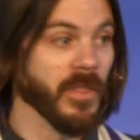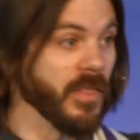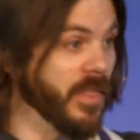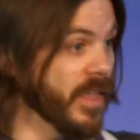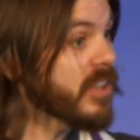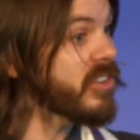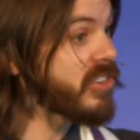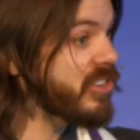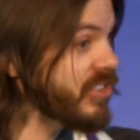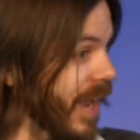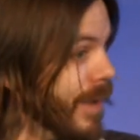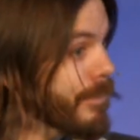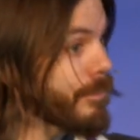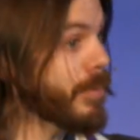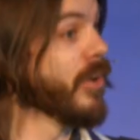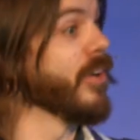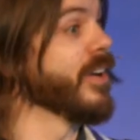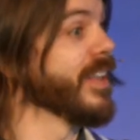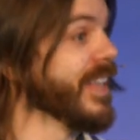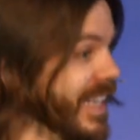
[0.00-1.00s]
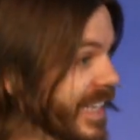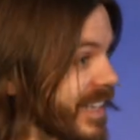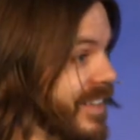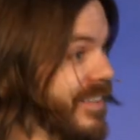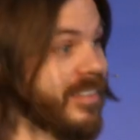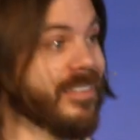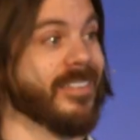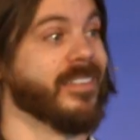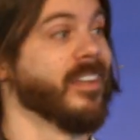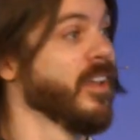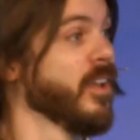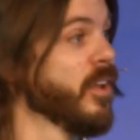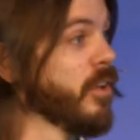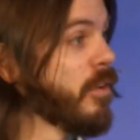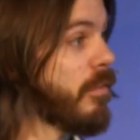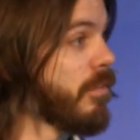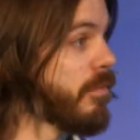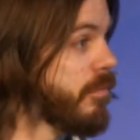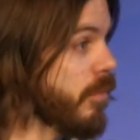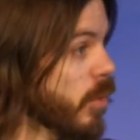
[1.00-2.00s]
This shepherd is
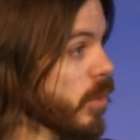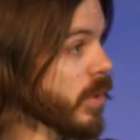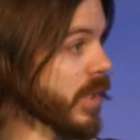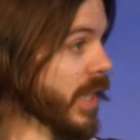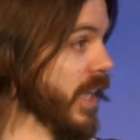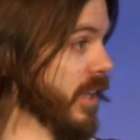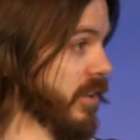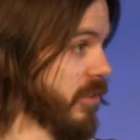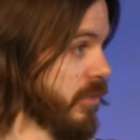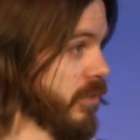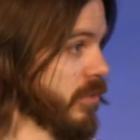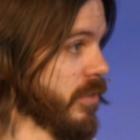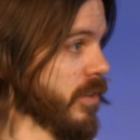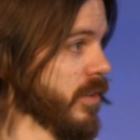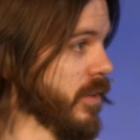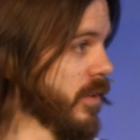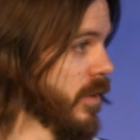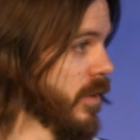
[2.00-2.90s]
foolish.